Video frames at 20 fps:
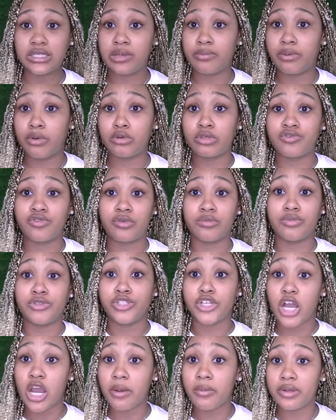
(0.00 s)
and posts from
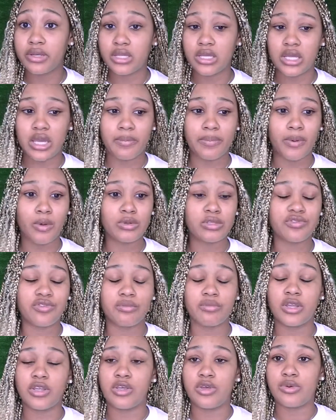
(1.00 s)
Germany, and posts
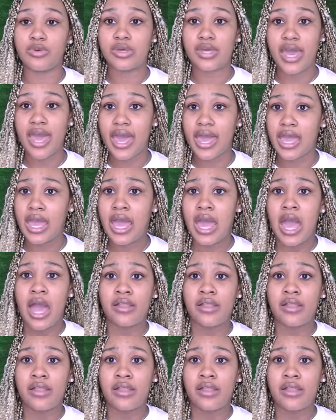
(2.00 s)
from the UK.